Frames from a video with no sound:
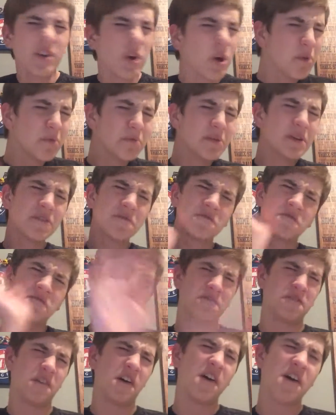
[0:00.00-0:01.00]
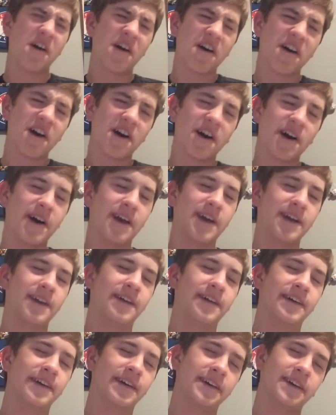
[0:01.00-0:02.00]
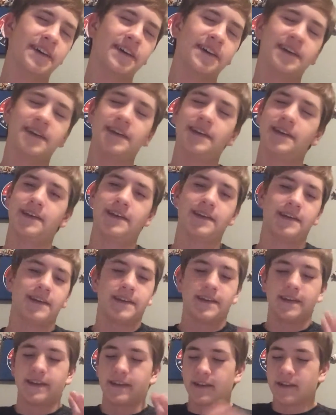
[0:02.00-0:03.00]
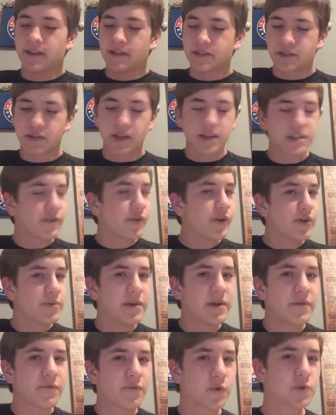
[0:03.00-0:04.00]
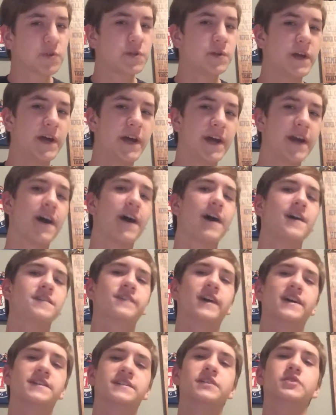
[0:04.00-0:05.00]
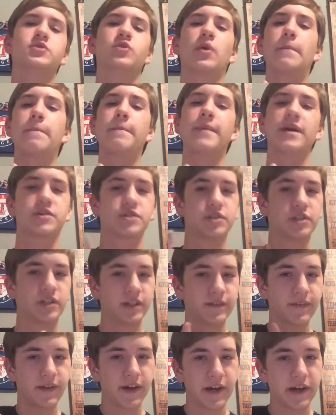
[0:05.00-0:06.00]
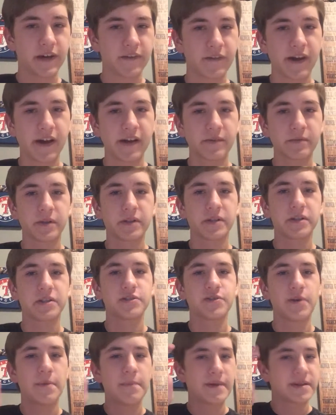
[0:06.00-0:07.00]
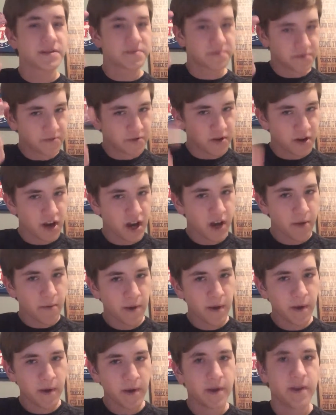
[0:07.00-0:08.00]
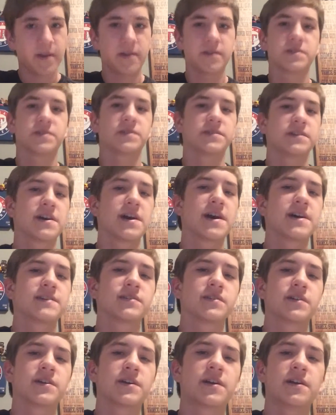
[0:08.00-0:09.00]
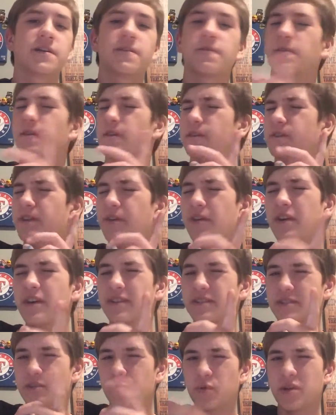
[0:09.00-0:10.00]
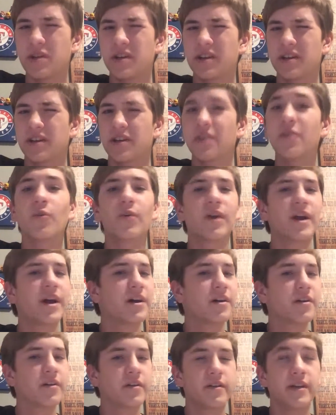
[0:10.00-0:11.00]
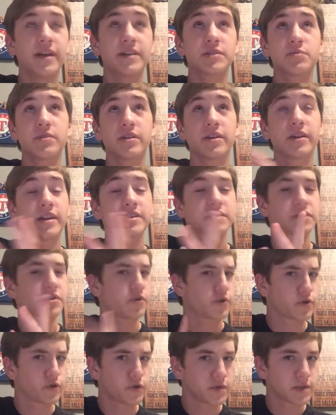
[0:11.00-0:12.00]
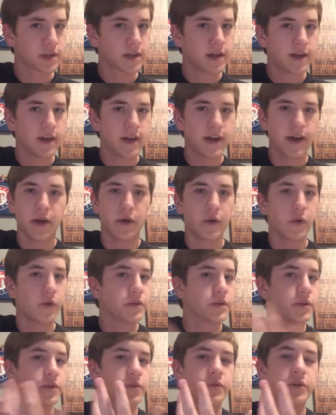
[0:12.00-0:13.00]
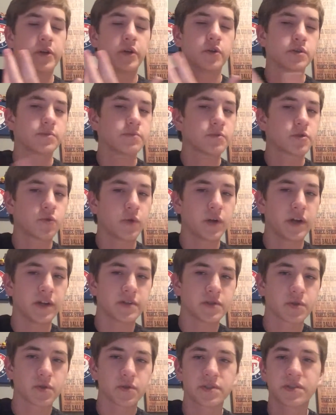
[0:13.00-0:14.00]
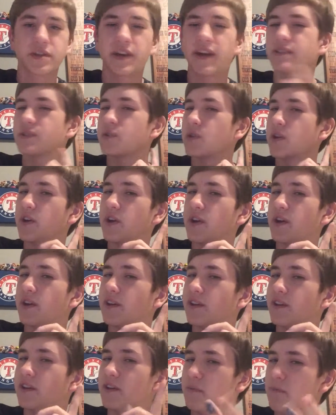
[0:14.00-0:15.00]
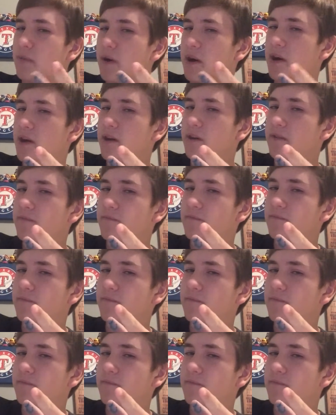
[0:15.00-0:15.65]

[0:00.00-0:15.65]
You'll be fine. So that's going to be it for today, guys. If you guys enjoyed, make sure you leave a like. If you guys really did enjoy, make sure to subscribe. See you guys later for next week. Right? Next week it's Cardinals and all the other videos I'm tweeting. So I'll see you guys later. Goodbye.